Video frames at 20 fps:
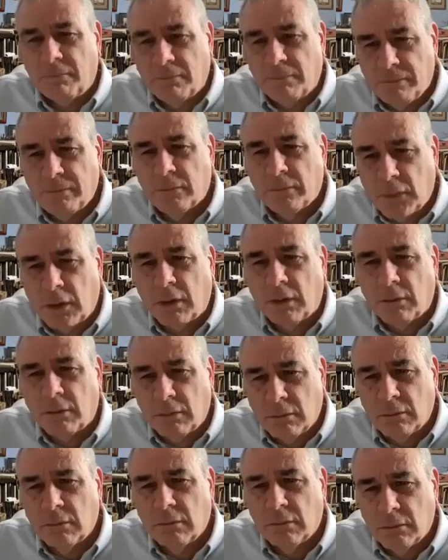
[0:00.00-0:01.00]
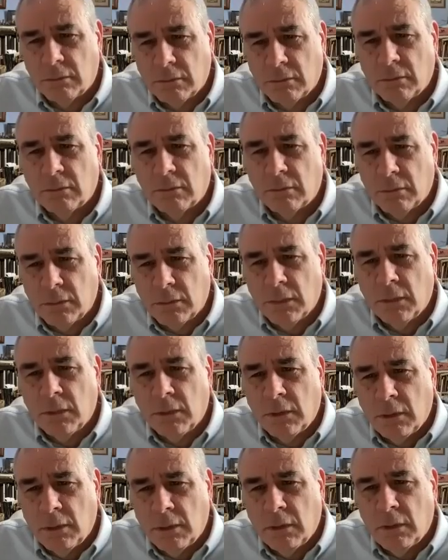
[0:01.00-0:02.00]
Giving birth,
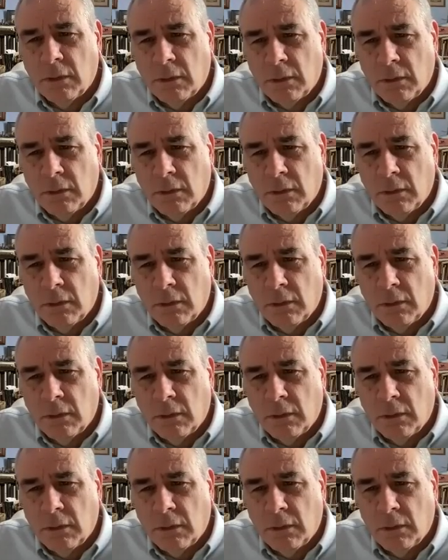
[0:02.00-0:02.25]
looking after